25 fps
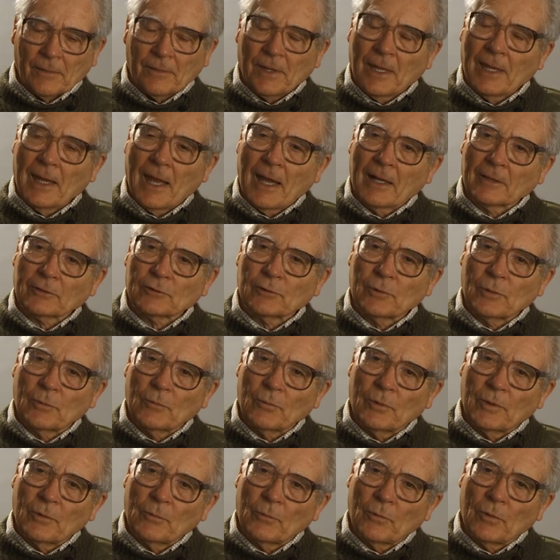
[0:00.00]
they actually
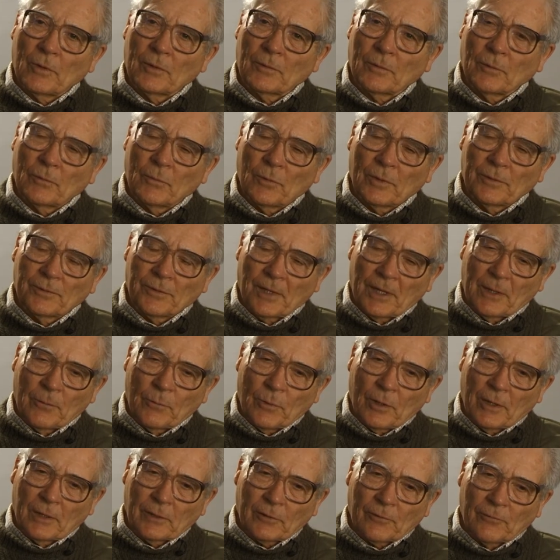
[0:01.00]
what what they
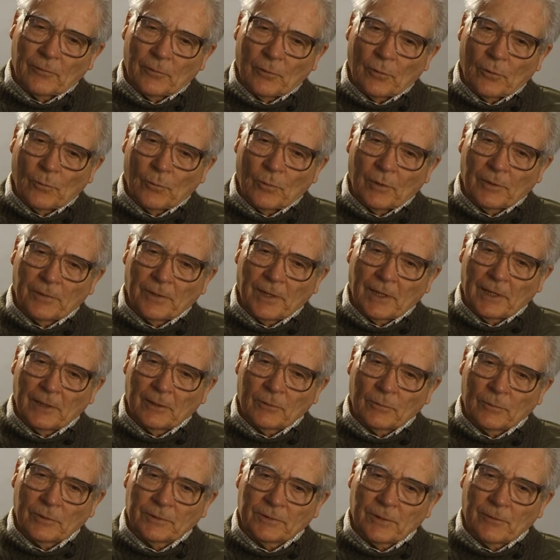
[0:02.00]
worked for was the
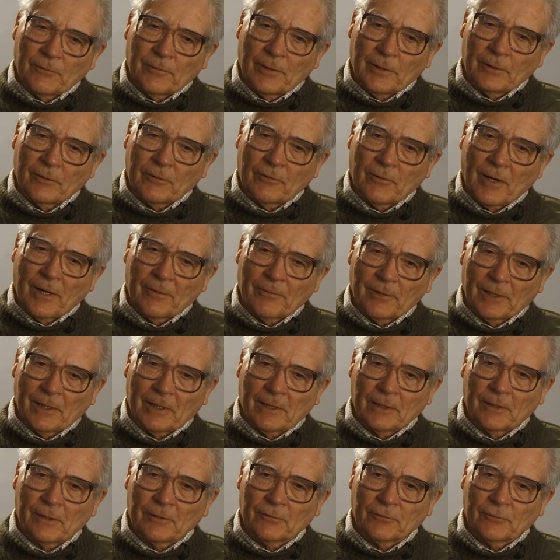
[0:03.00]
was the photographic
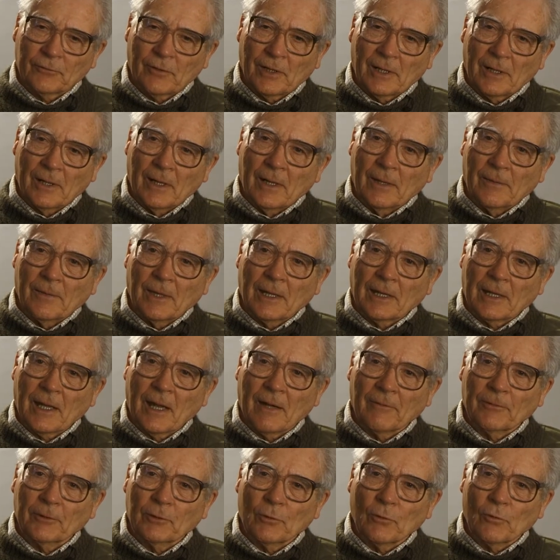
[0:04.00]
industry. They
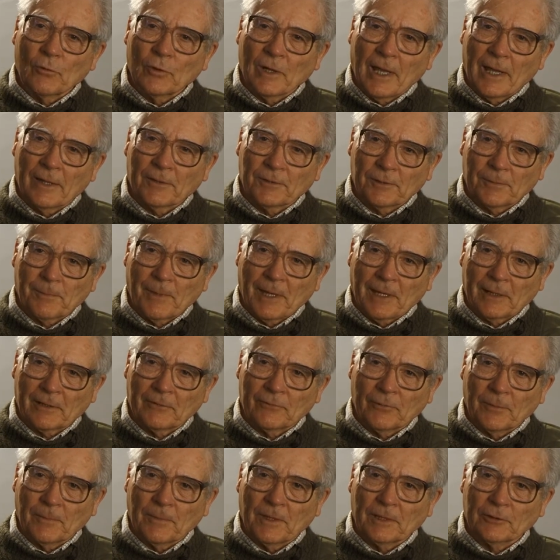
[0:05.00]
covered all
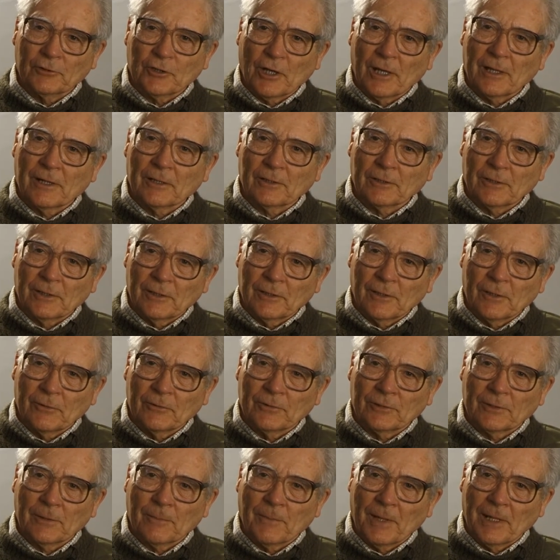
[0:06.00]
aspects from the gelatin
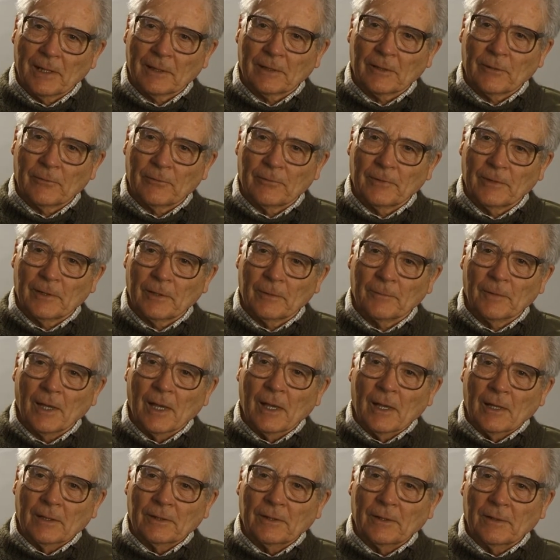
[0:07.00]
used to make the film
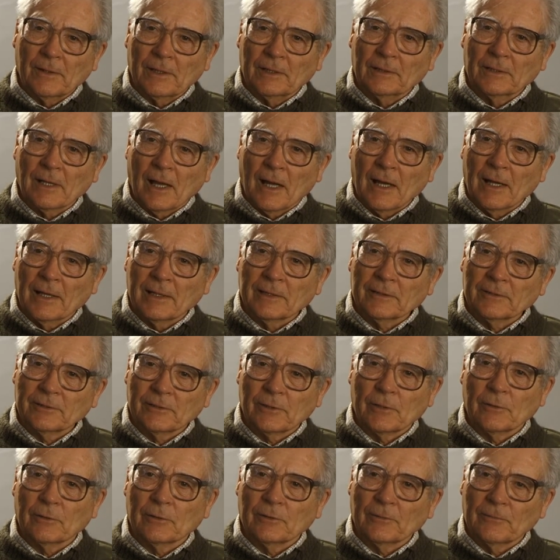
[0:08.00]
to the dyes
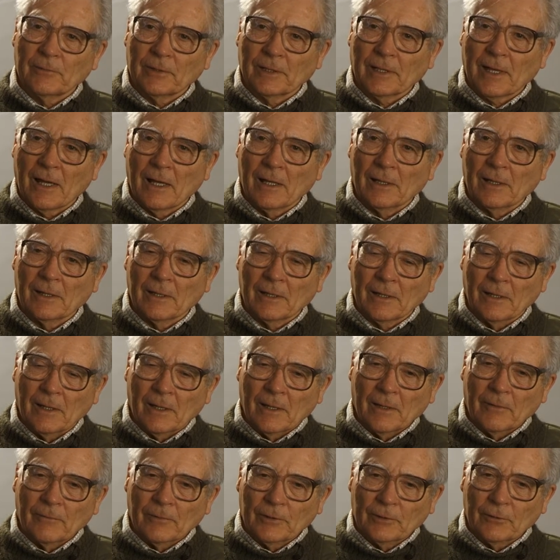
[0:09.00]
used for color
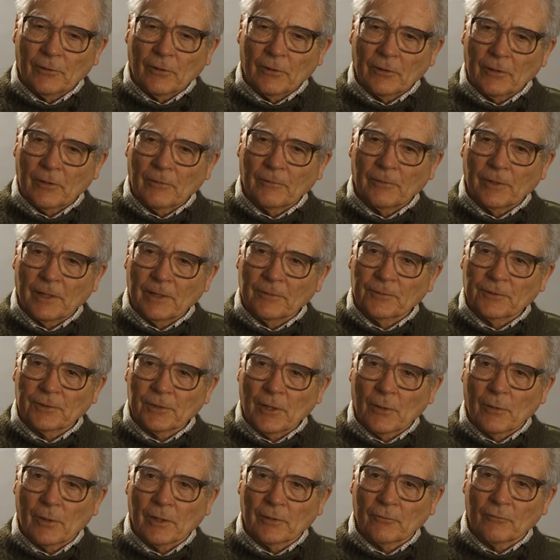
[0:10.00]
photography and
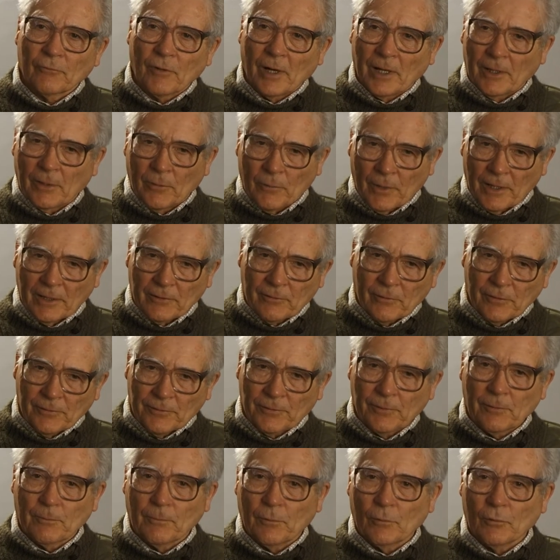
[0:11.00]
so on, right the way
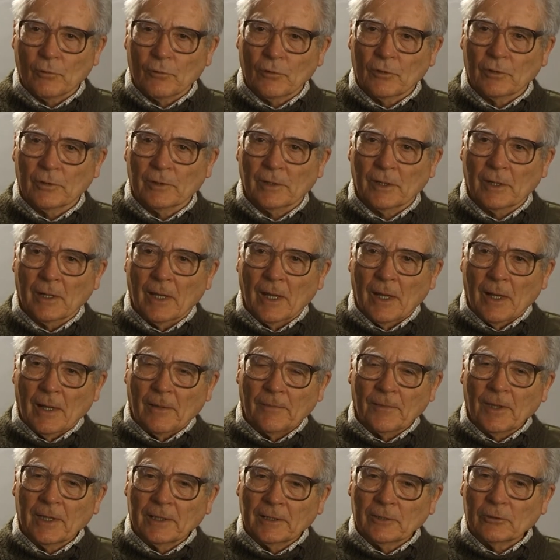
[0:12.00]
across the board.
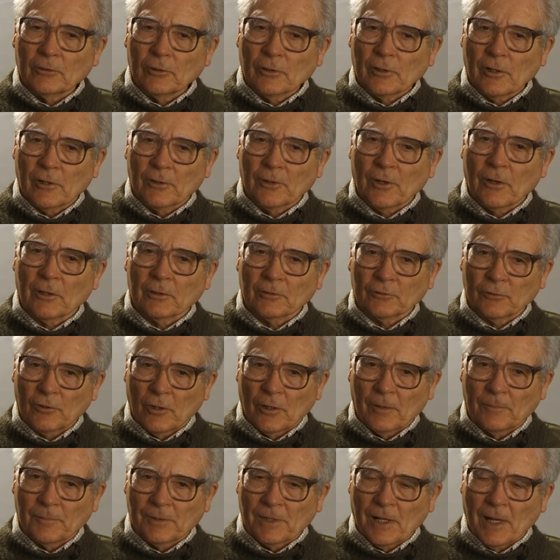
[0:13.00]
And they took on odd
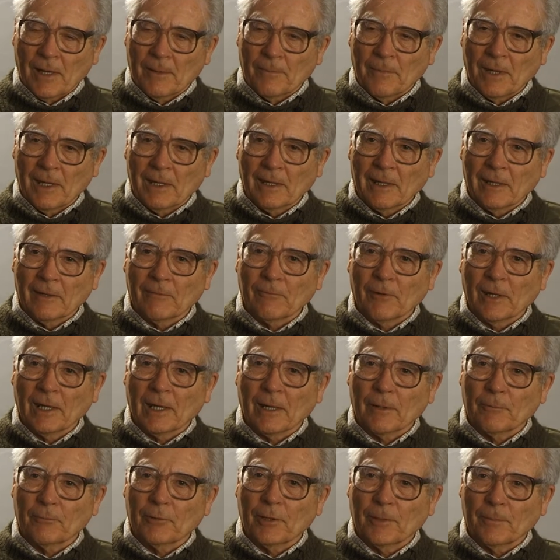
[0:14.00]
jobs like making
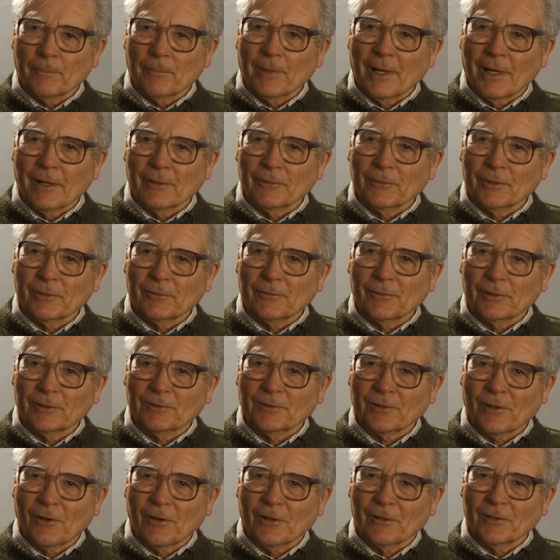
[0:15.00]
fingerprint powders for
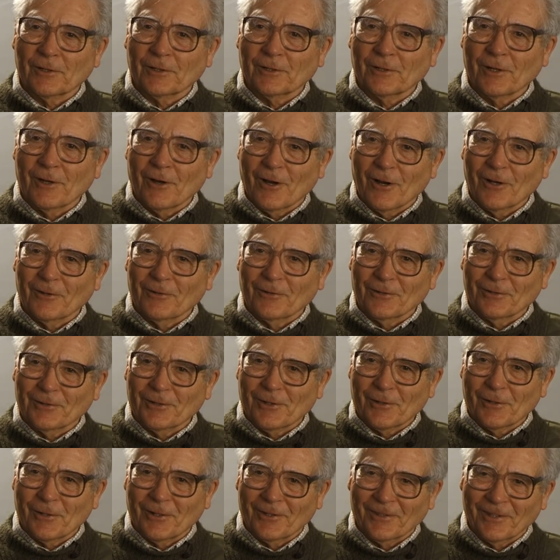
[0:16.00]
Scotland Yard and
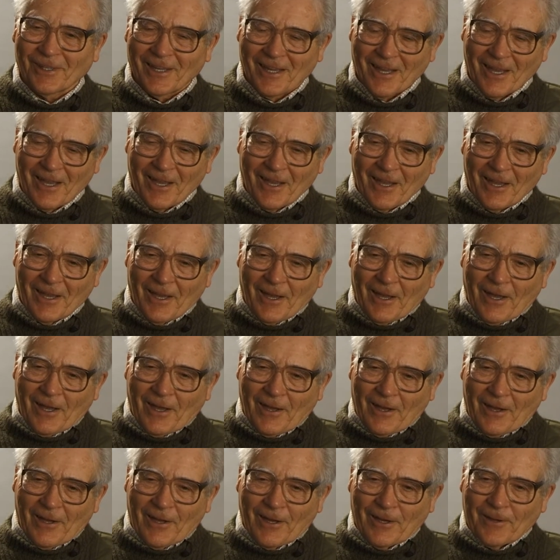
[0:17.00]
so on.
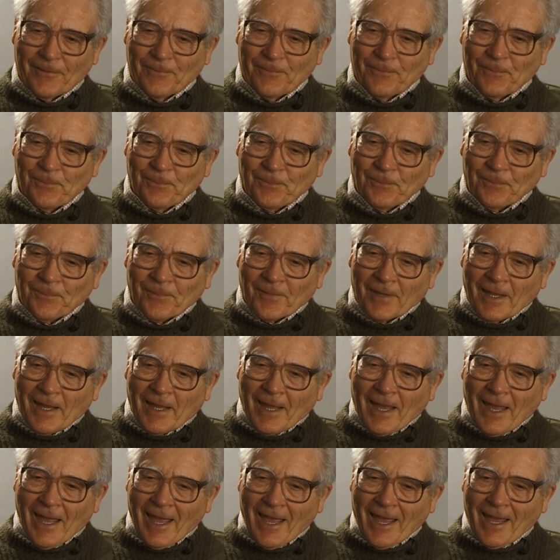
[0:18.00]
Um,
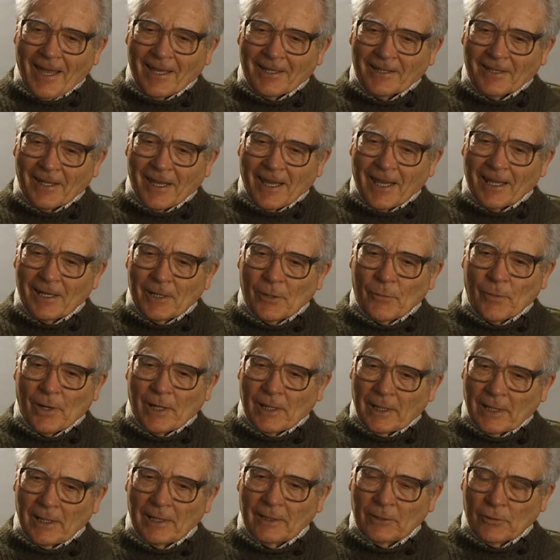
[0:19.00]
and
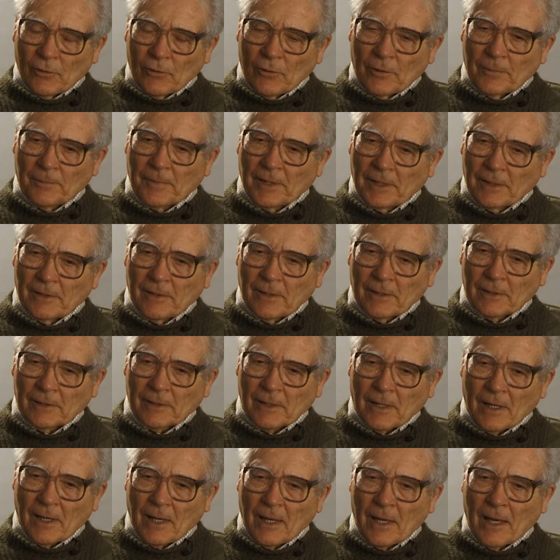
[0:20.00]
anyway, he taught me that
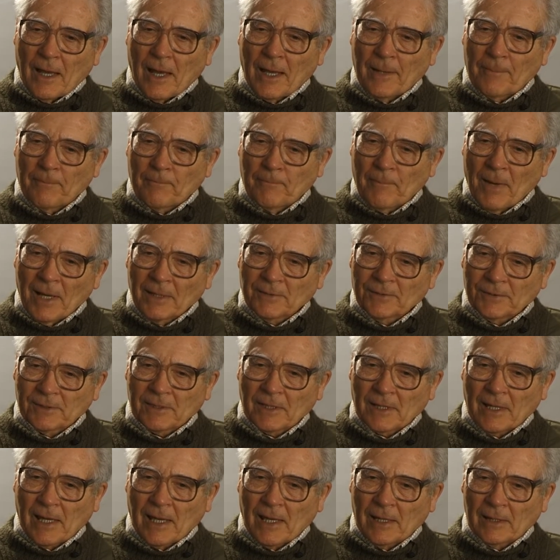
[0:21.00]
I
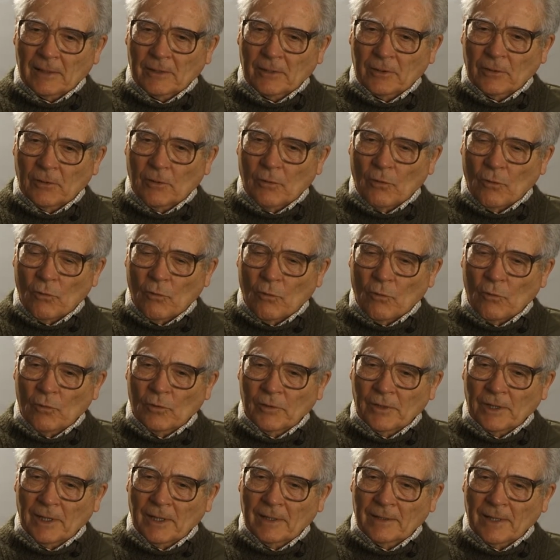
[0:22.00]
must get
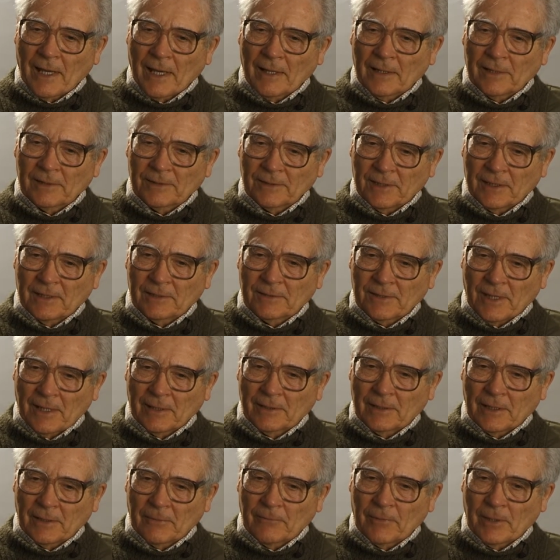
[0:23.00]
all the analyses I
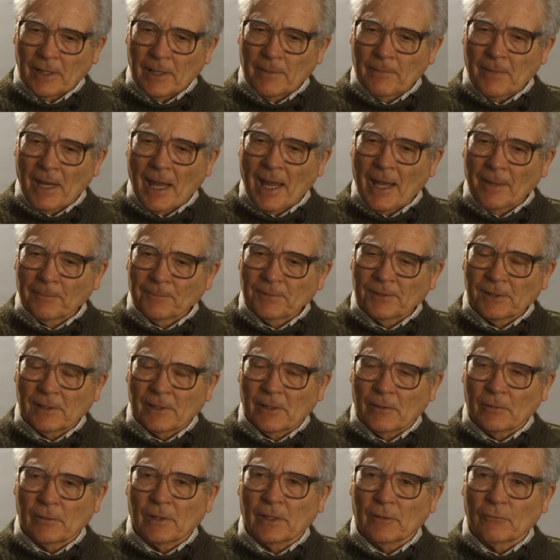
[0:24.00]
did for him
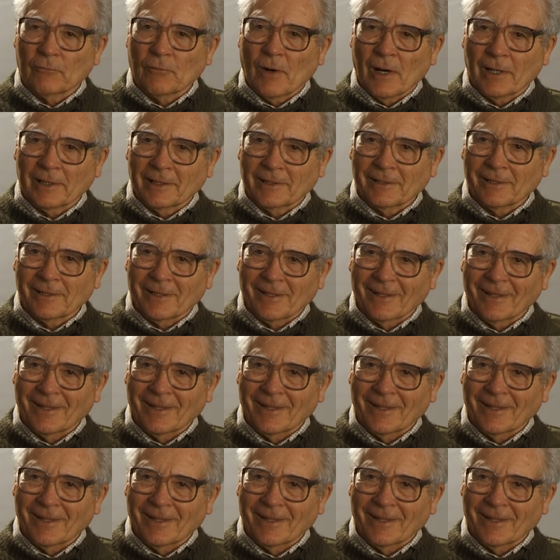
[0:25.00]
absolutely right